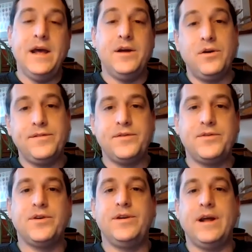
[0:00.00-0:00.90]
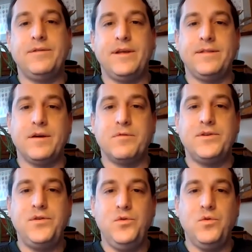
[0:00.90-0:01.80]
It also turned out that there were
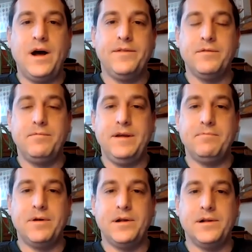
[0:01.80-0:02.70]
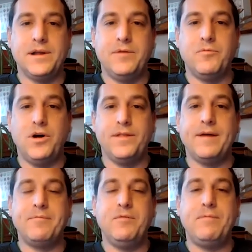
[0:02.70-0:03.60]
two other people in
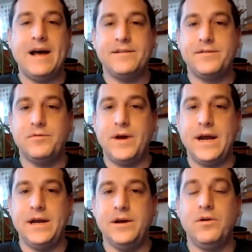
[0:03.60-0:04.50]
Waltham who passed away